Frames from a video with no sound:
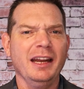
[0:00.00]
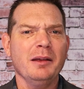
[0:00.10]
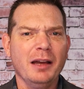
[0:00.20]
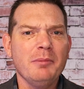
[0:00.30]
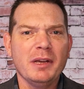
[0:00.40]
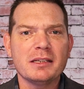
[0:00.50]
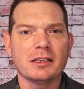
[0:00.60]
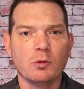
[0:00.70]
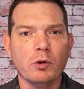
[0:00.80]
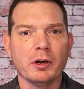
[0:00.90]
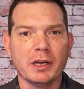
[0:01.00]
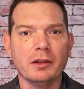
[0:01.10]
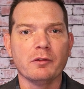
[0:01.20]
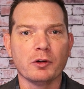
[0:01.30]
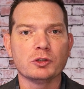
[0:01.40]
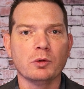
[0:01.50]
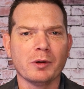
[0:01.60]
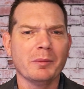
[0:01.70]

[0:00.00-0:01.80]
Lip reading: I basically work in the virtual realm.